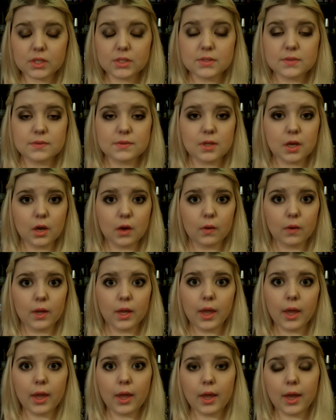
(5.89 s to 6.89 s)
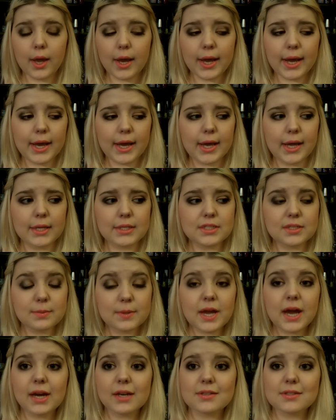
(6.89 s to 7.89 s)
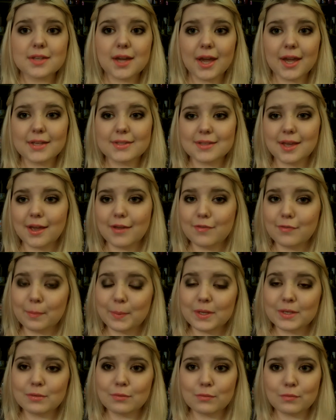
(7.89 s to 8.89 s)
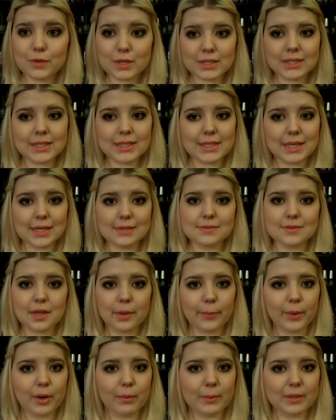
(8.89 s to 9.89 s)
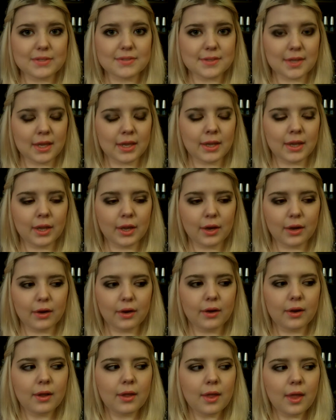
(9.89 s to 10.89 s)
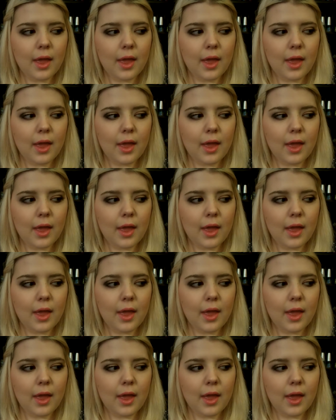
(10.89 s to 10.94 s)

So, uh, to be honest guys, I've been really lazy about my skincare.